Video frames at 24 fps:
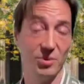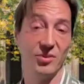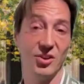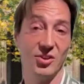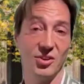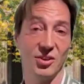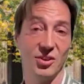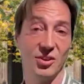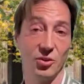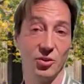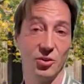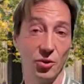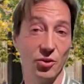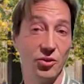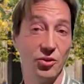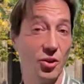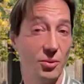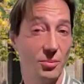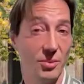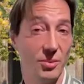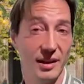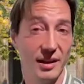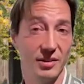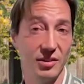And the White
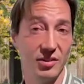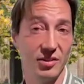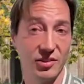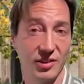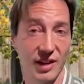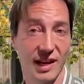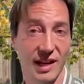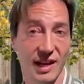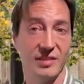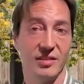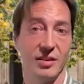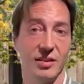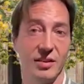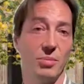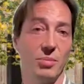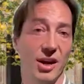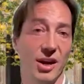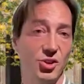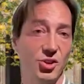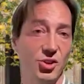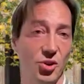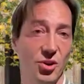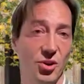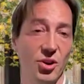House's position has
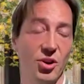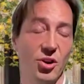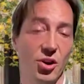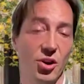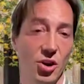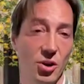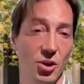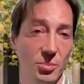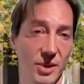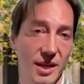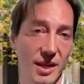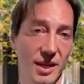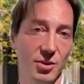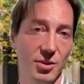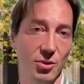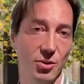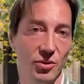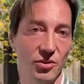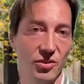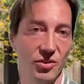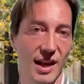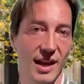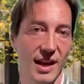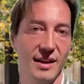also been
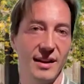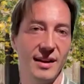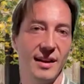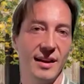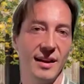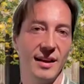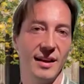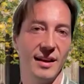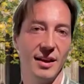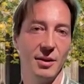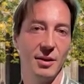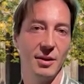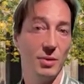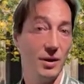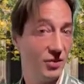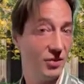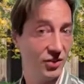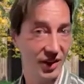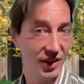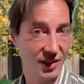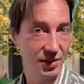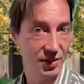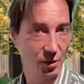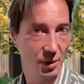stated by John Kirby,
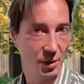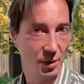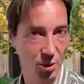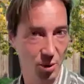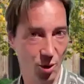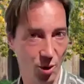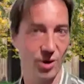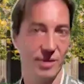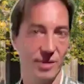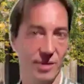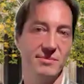who said,